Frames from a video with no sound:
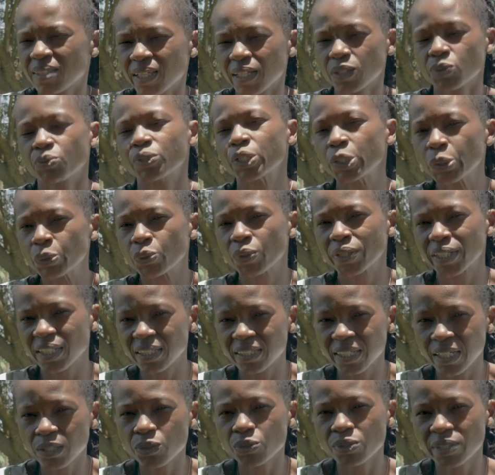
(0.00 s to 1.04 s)
that we do on a
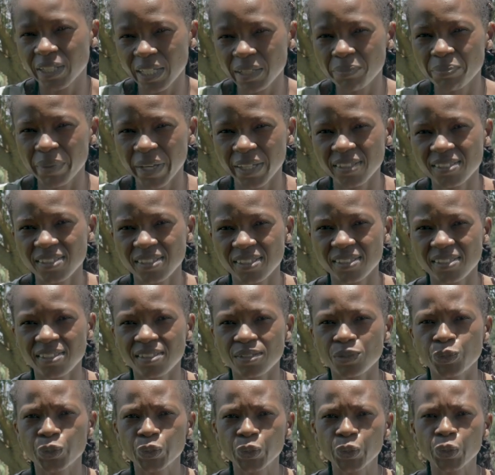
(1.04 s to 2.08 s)
day-to-day
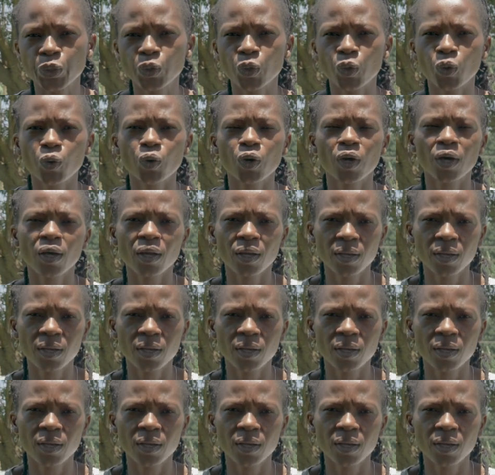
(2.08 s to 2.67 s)
basis, you know,